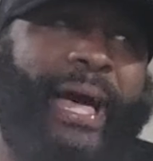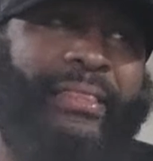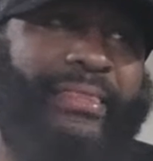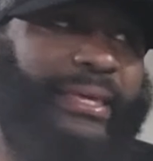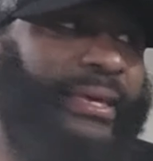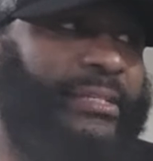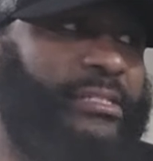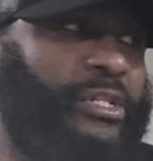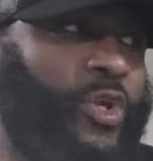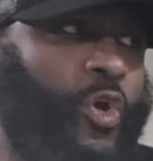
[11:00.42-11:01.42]
not there
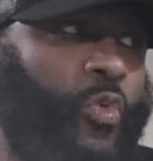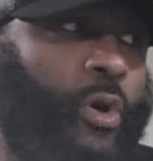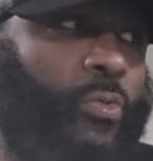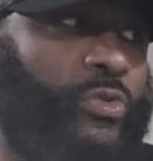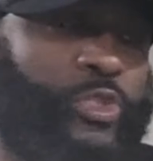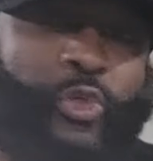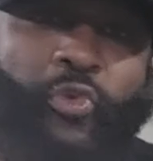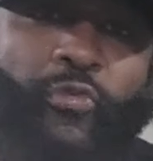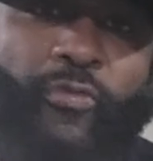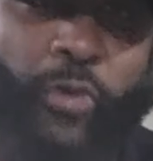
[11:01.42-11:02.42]
to know what was truth,